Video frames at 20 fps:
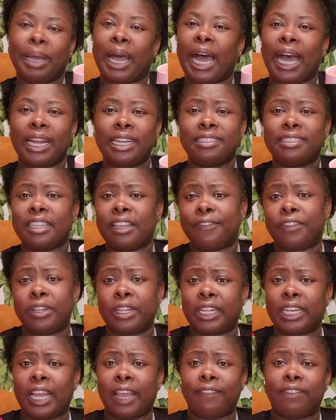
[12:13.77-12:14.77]
honestly, if you
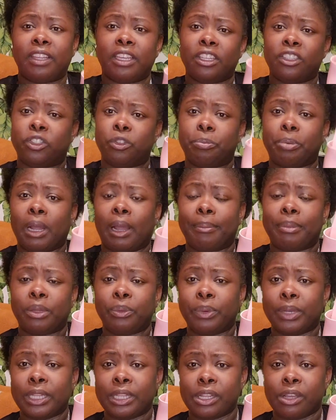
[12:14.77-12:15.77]
didn't have these, you probably
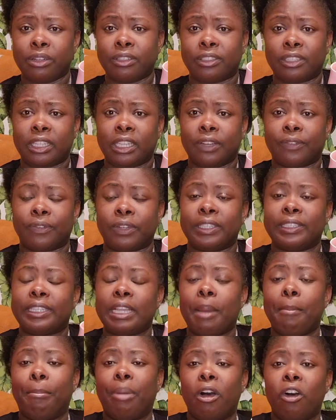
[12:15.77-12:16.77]
wouldn't notice the difference.
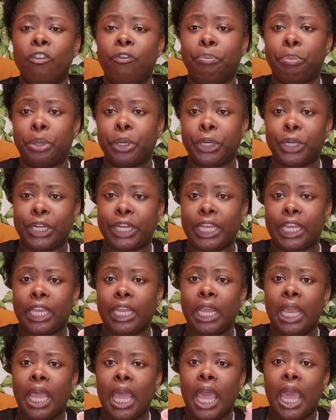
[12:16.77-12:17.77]
They're both
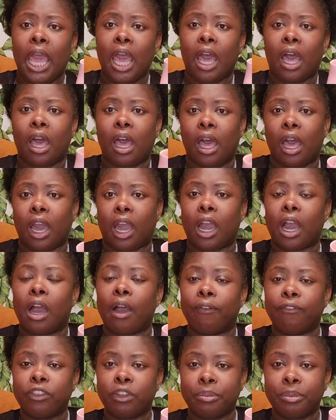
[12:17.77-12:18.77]
pretty
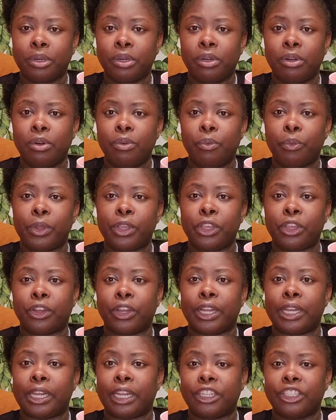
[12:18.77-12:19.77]
comfortable when
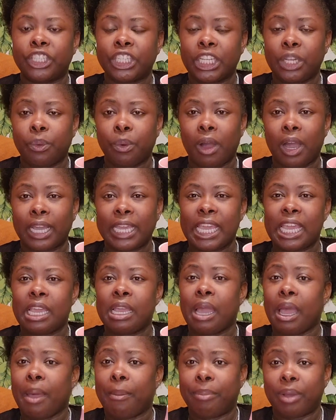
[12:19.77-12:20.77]
you're initially
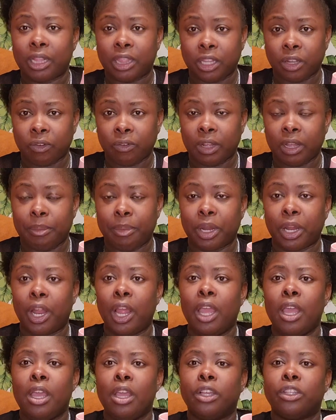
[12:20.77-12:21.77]
walking, but they're rubber.
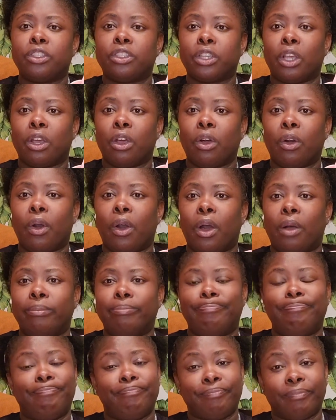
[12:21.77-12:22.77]
So
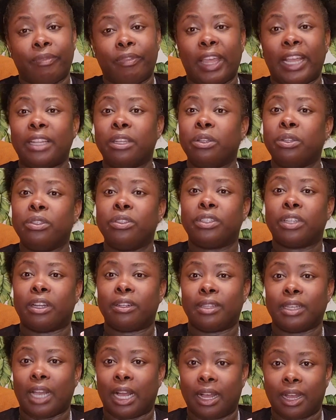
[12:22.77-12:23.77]
those
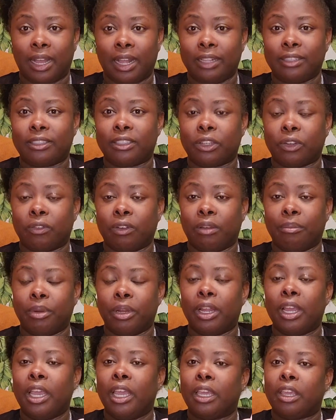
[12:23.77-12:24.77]
are the cons to
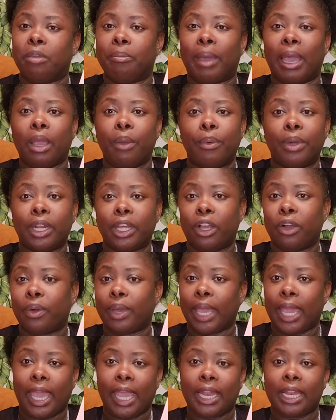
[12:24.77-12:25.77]
rubber. You might want to go
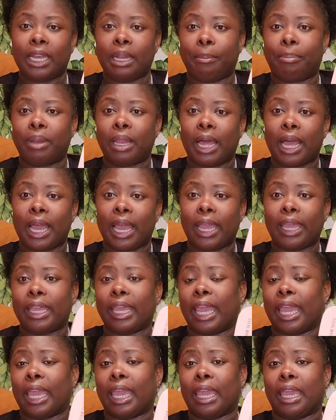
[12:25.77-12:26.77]
ahead and
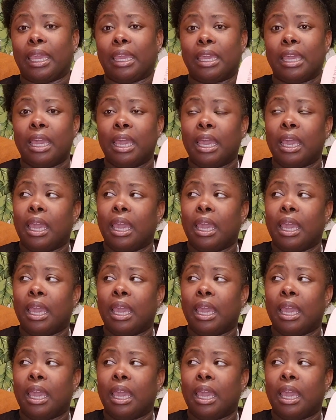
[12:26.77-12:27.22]
apply a